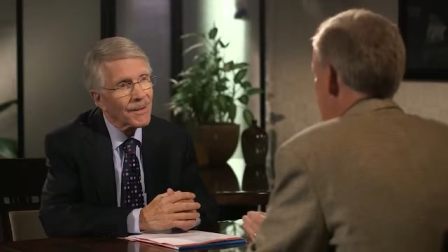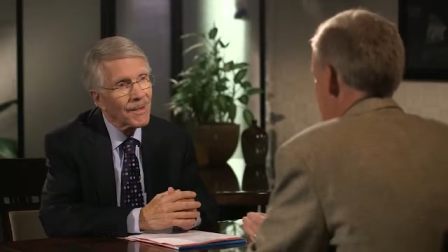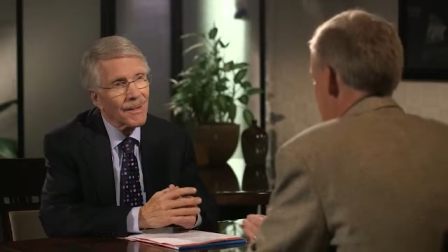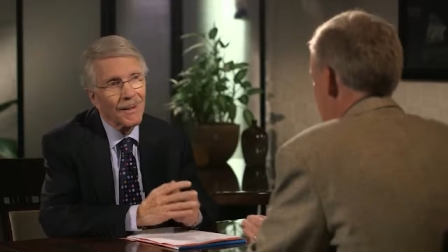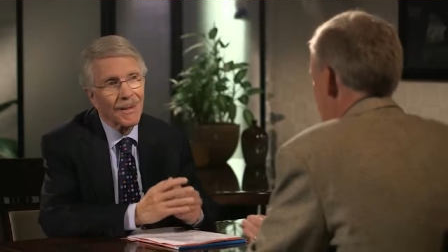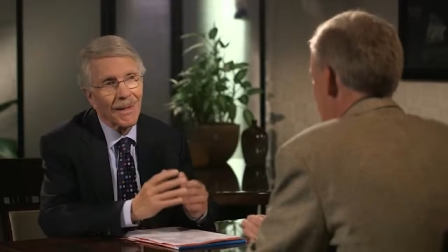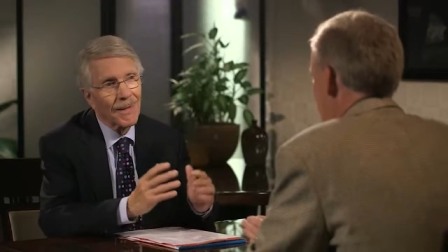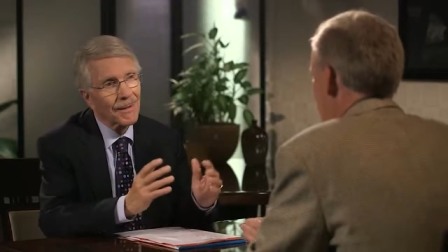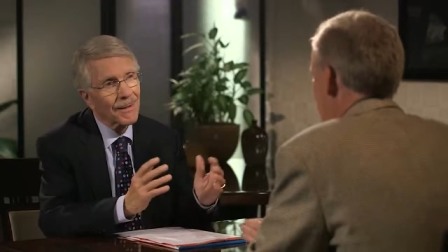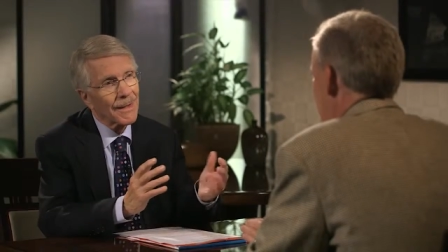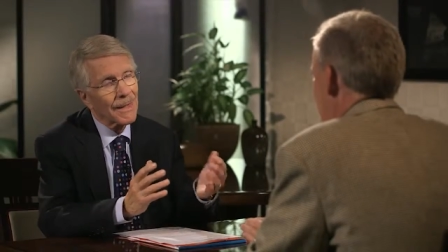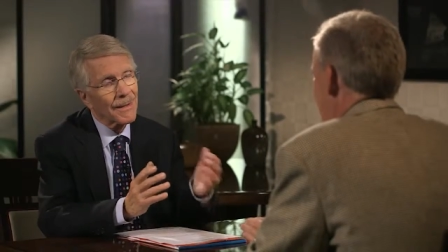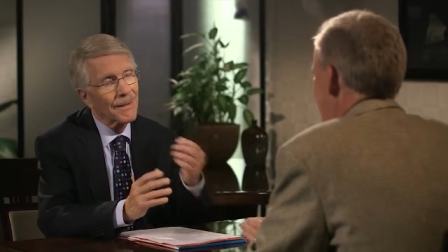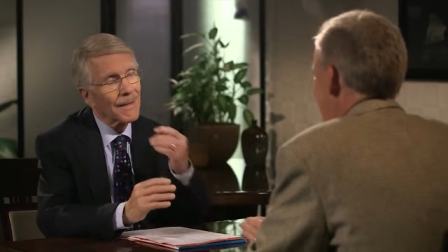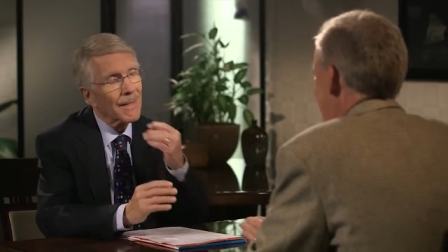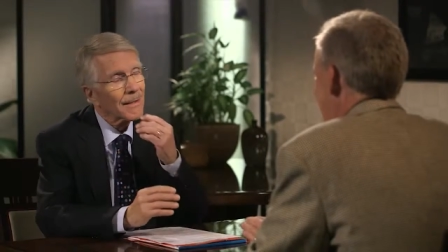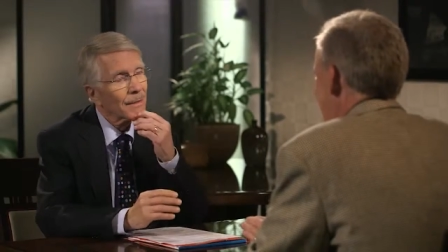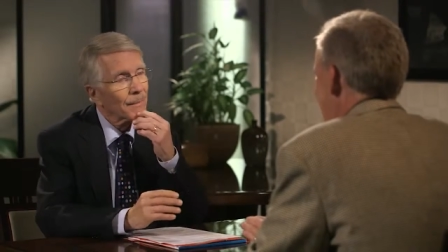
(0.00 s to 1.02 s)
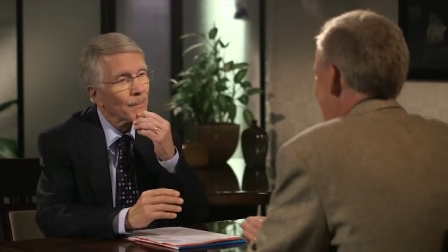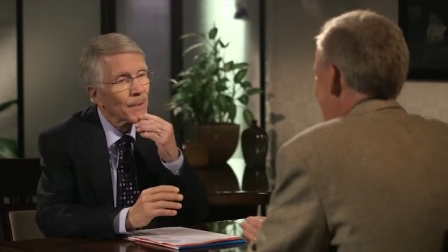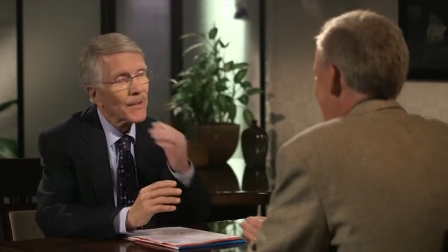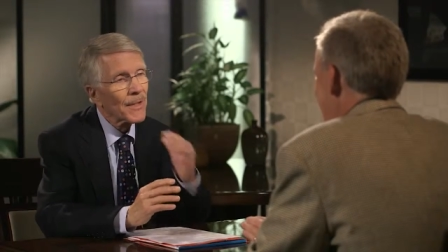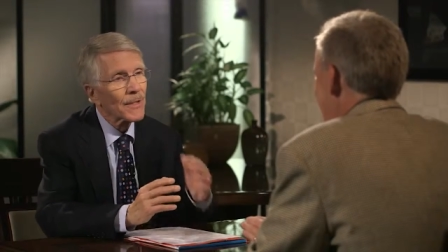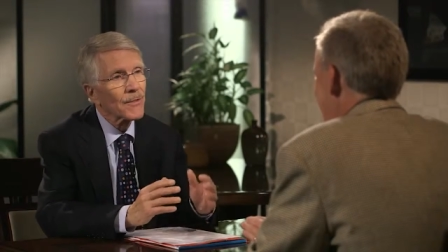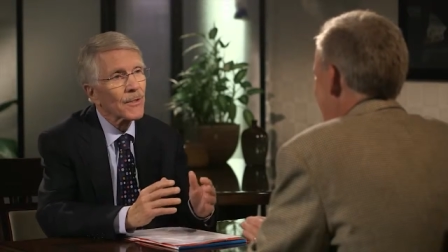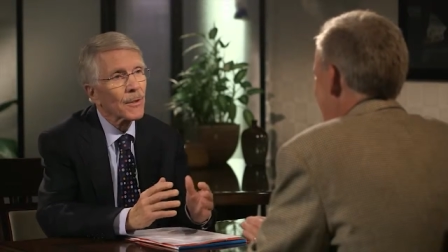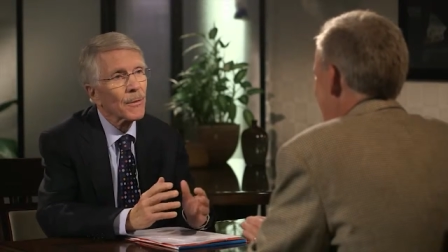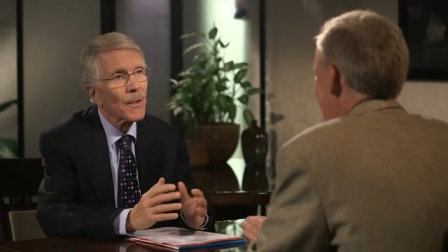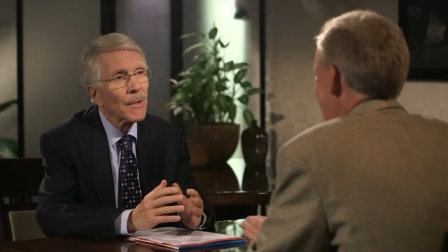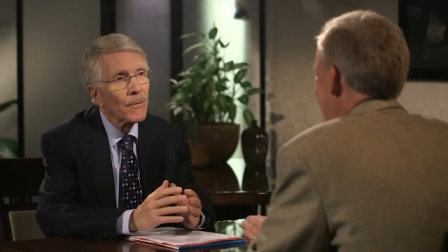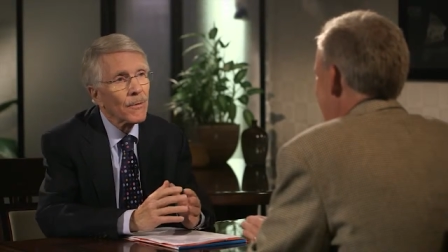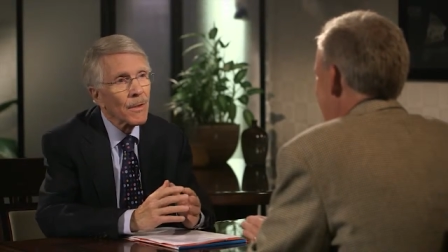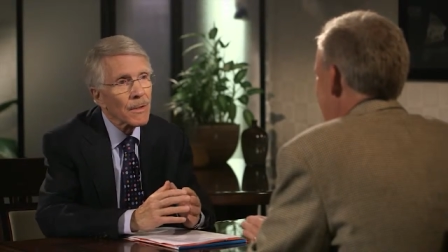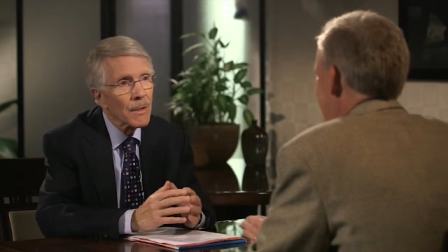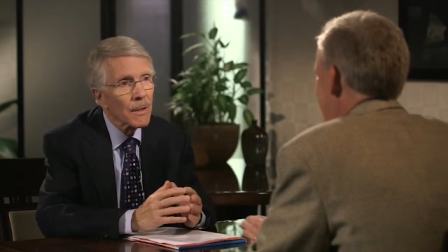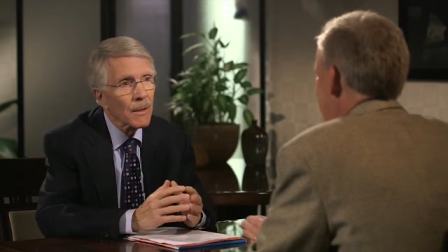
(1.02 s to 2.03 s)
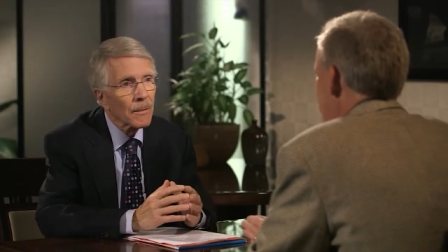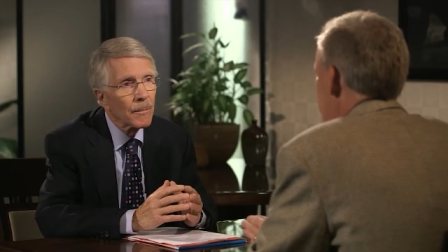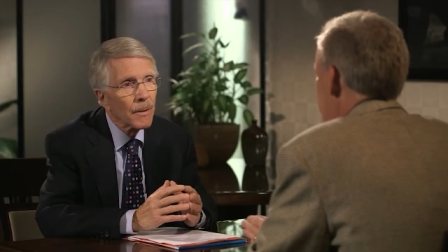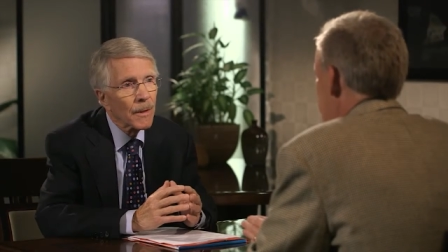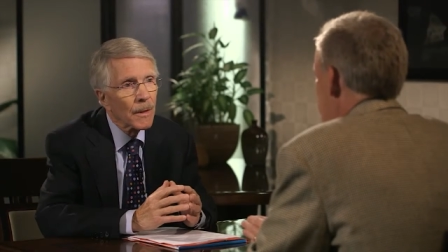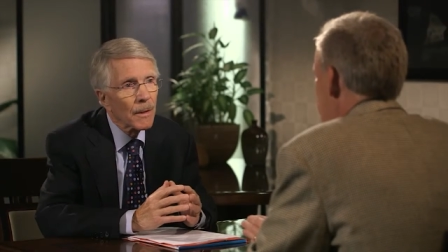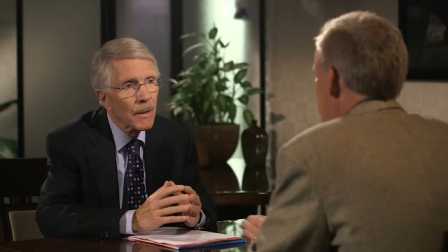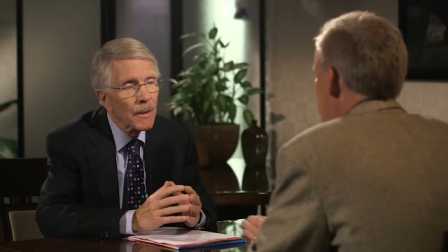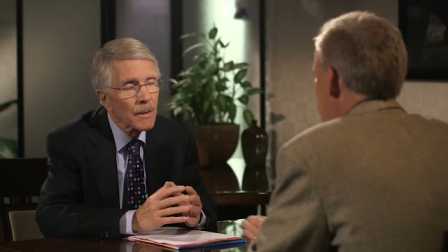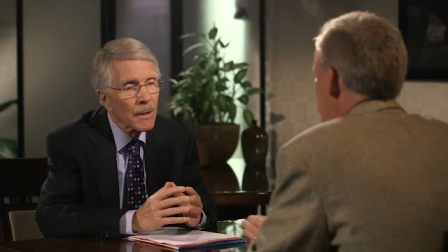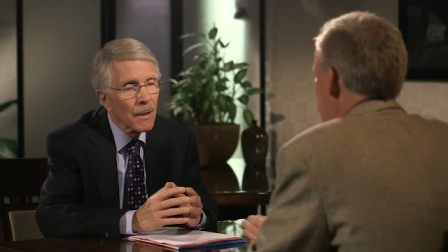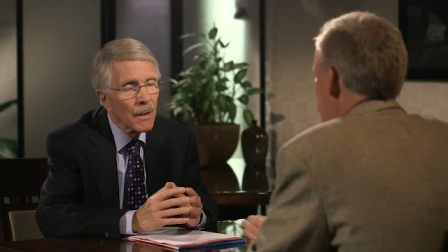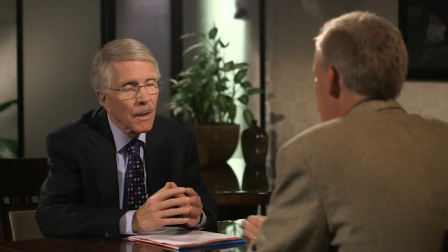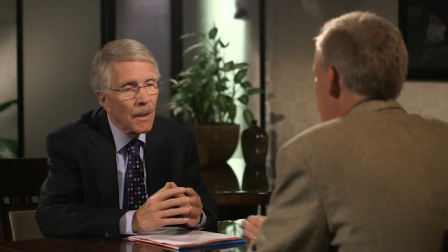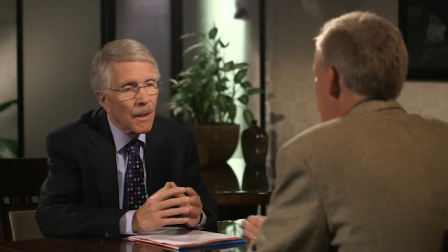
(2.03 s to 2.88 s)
see that, and that, but that's so interesting because